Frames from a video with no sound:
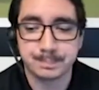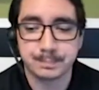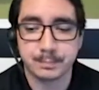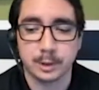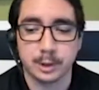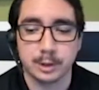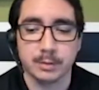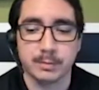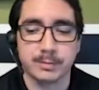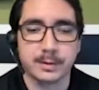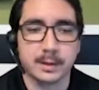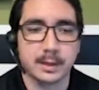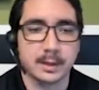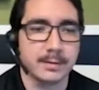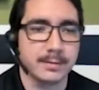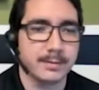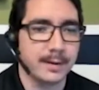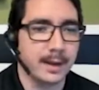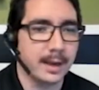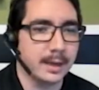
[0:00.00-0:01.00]
You're going
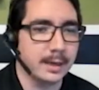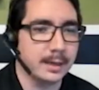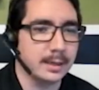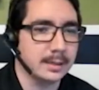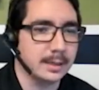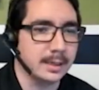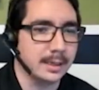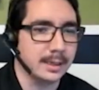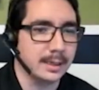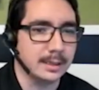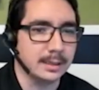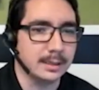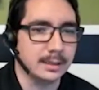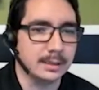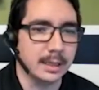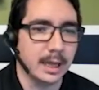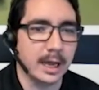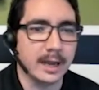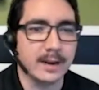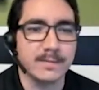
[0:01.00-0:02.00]
to find a
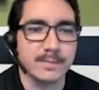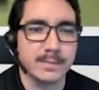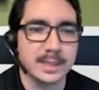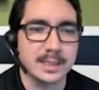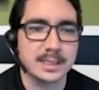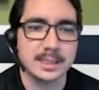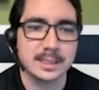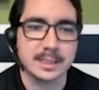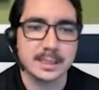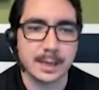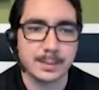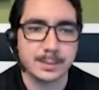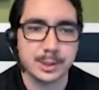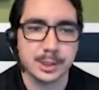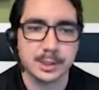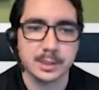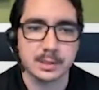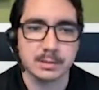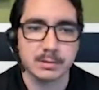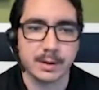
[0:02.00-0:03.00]
lot of
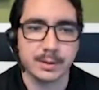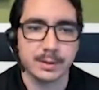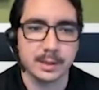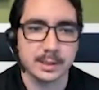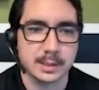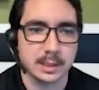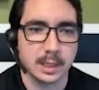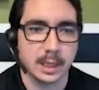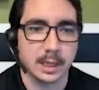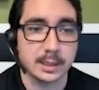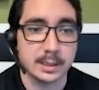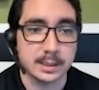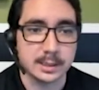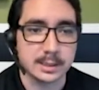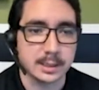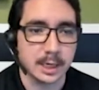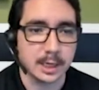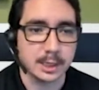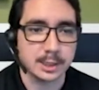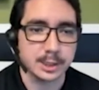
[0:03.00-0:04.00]
misconceptions around this, a lot of
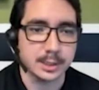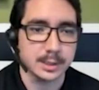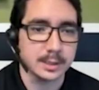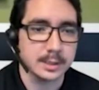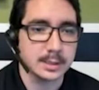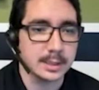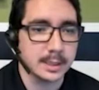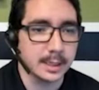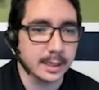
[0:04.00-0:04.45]
discussions.